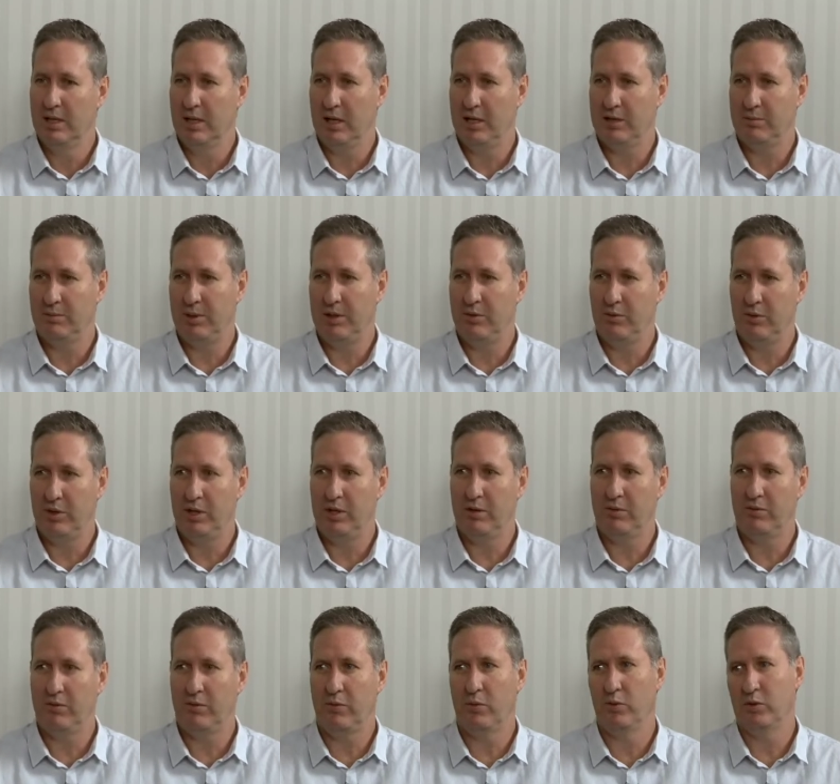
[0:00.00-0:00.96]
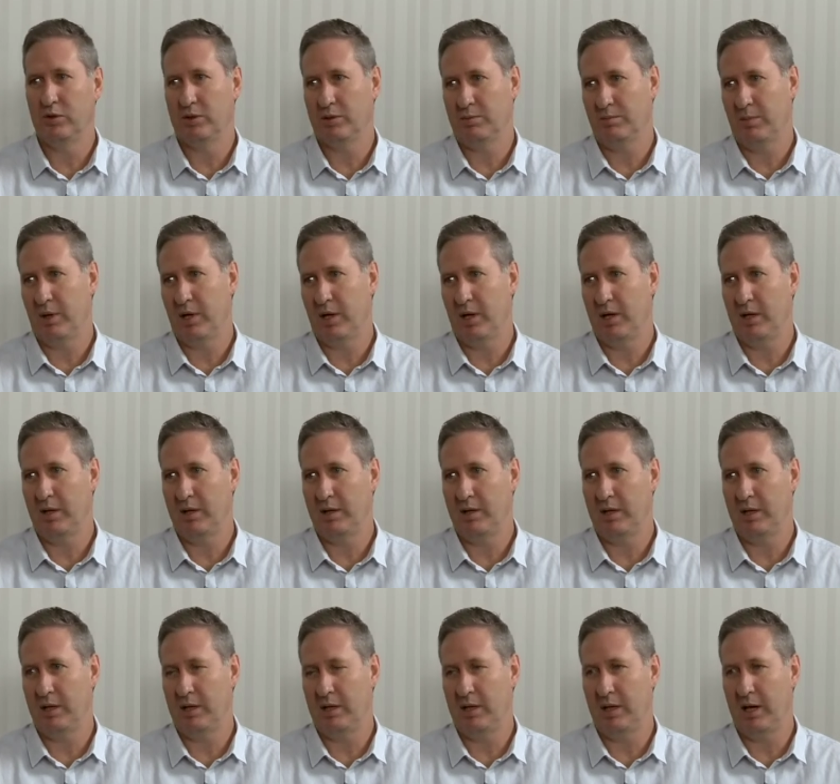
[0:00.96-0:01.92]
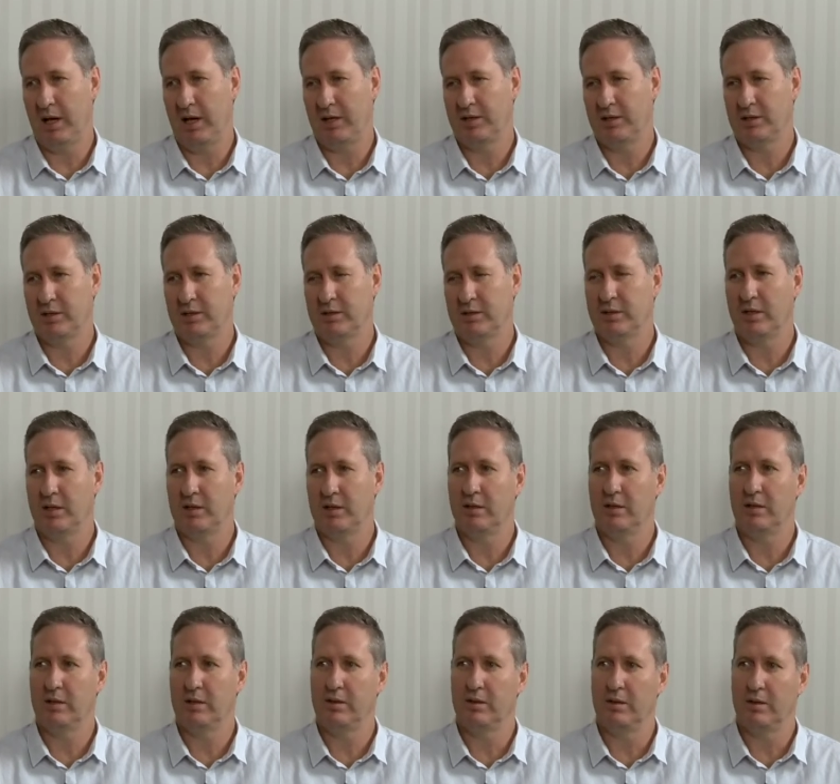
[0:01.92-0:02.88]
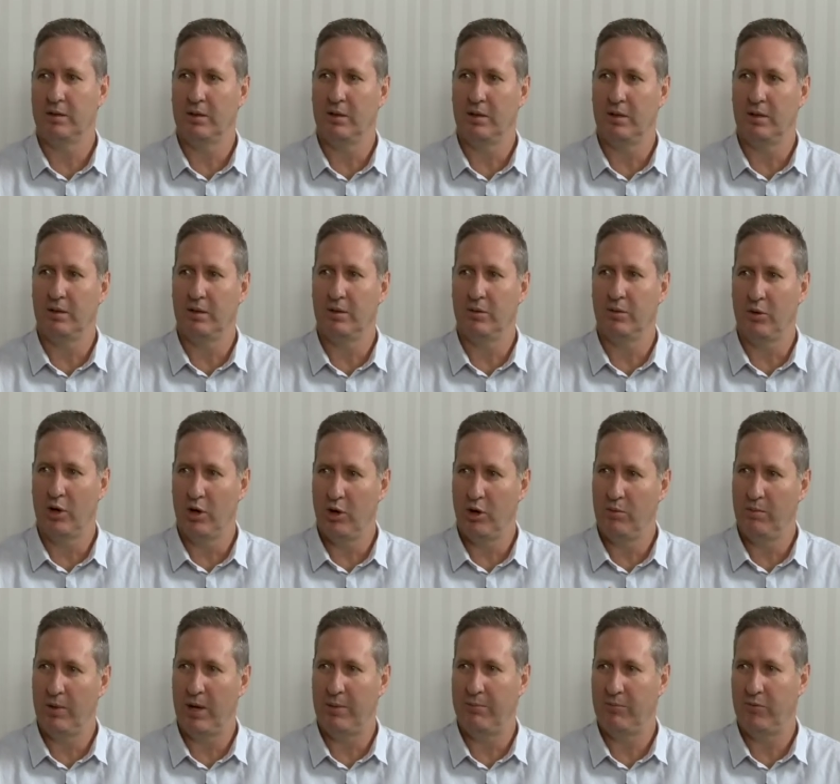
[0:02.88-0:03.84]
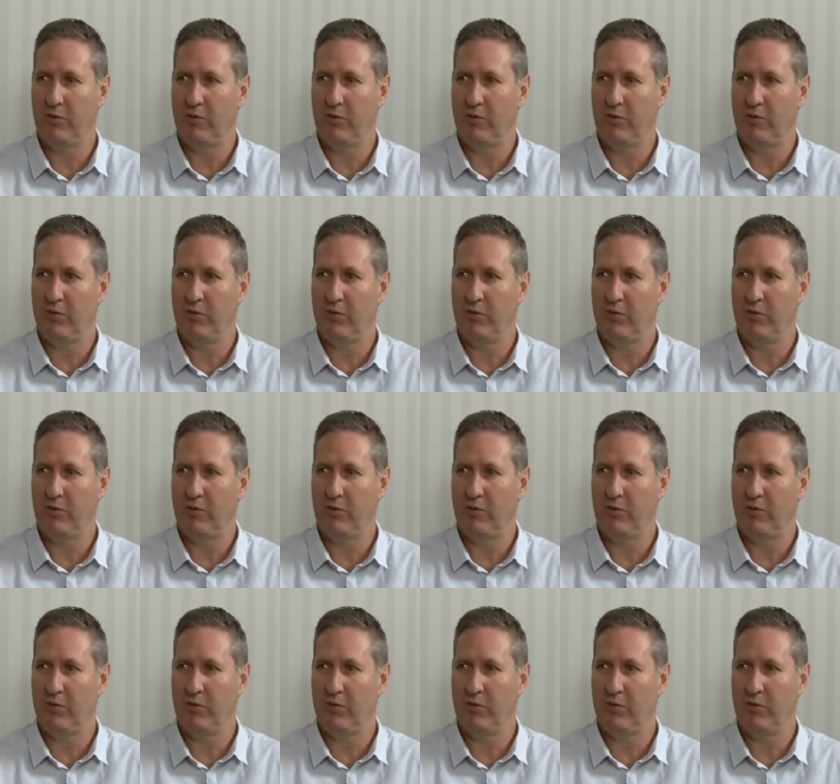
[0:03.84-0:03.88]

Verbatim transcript: it's been reinforced by the actions that the roadmap